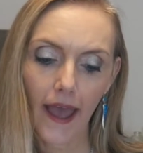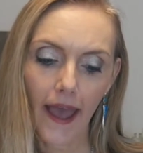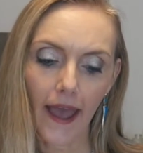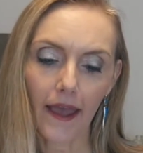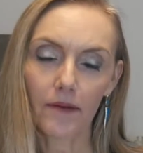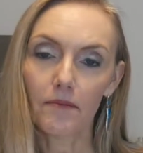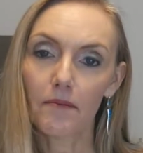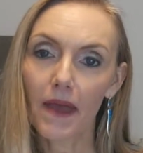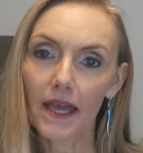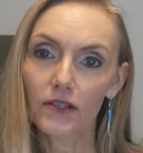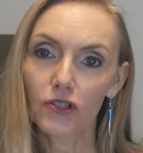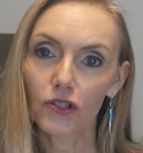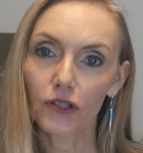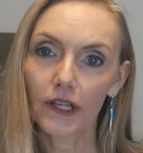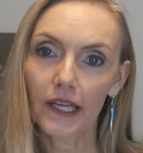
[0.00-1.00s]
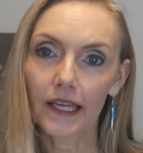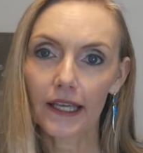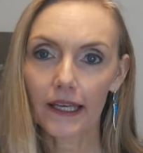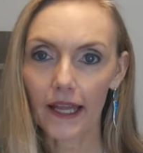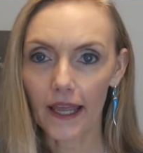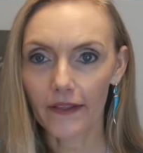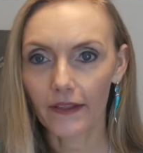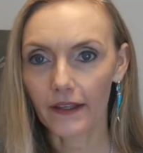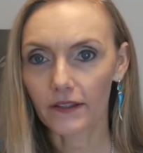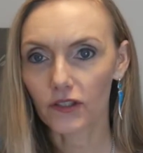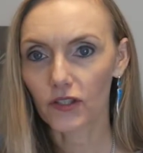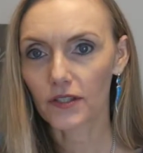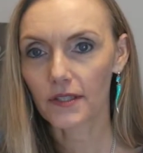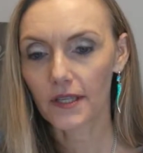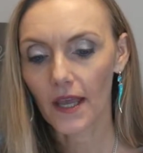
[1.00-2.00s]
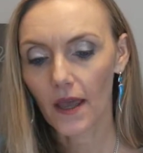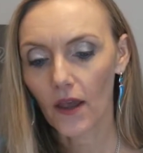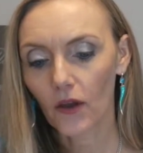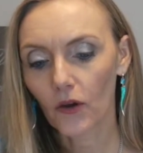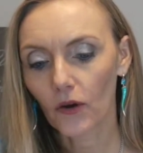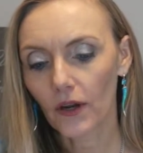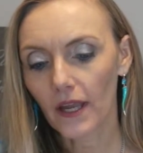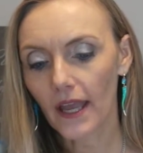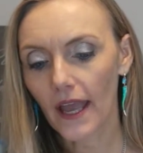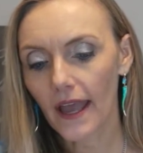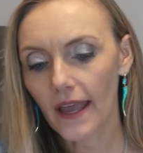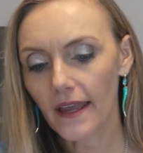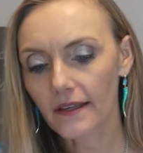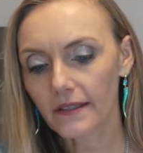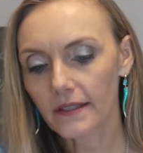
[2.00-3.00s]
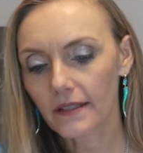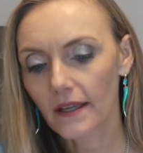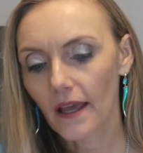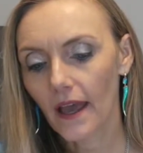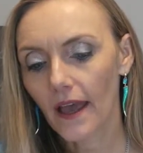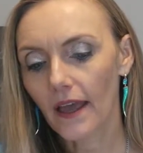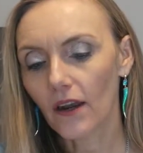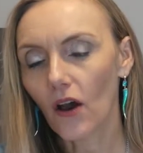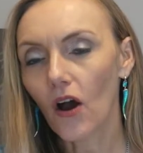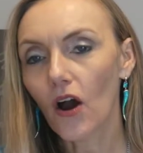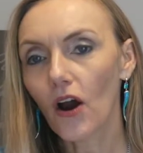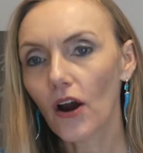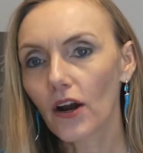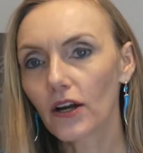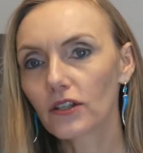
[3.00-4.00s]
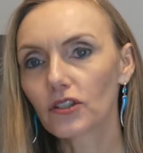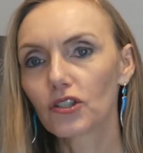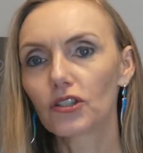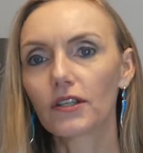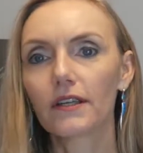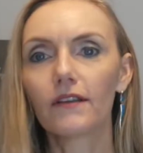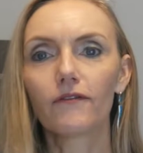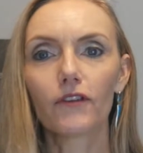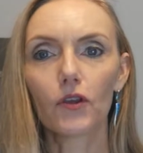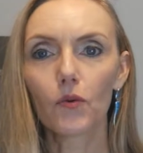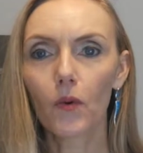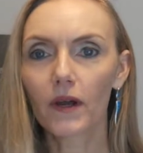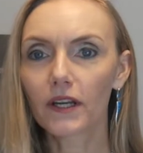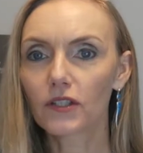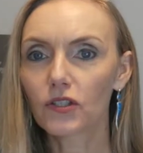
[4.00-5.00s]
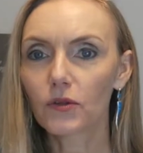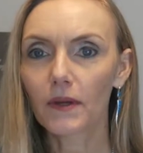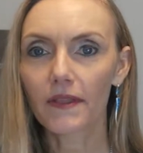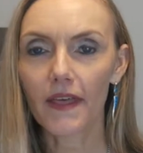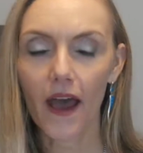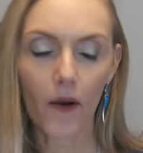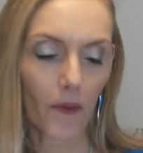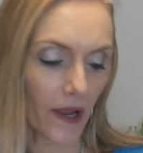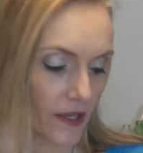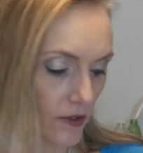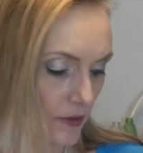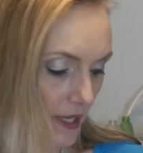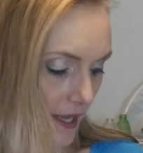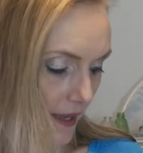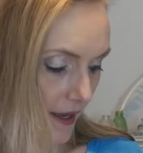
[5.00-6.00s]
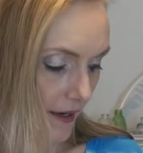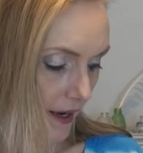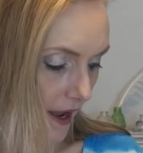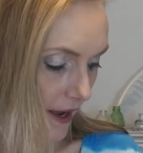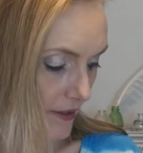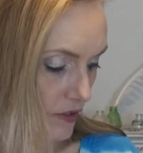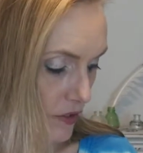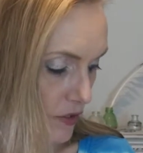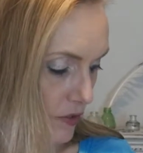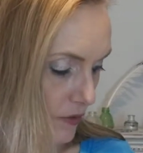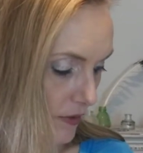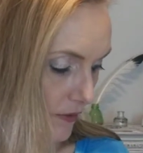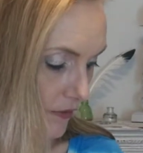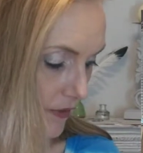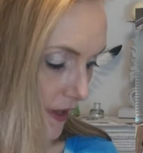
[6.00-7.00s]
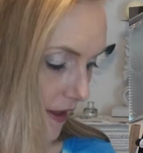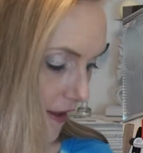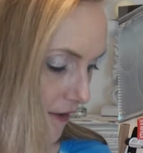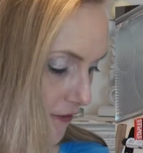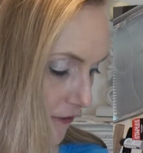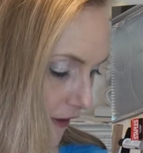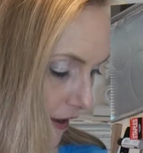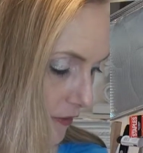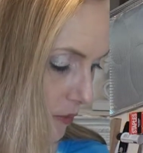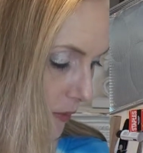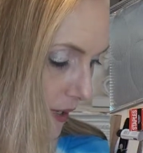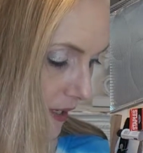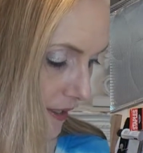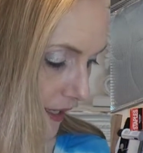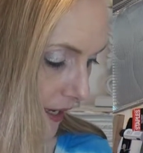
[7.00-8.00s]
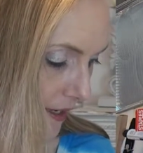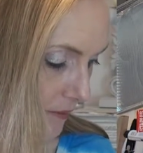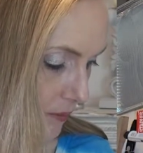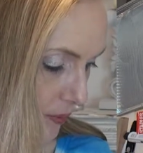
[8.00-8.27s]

and measure it and then just create an arch. If you want to do it that way, you can. I just sort of found one and